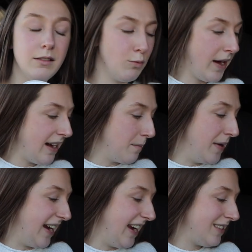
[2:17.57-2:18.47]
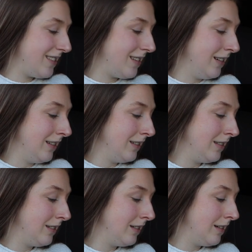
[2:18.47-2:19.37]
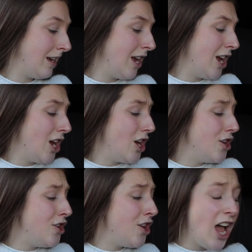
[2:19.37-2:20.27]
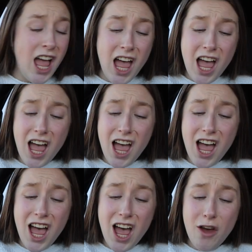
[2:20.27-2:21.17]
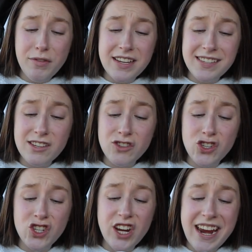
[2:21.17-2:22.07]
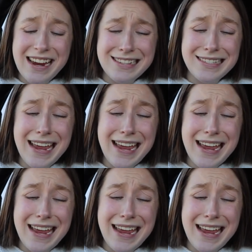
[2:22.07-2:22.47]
Wait a minute. No, this is cheese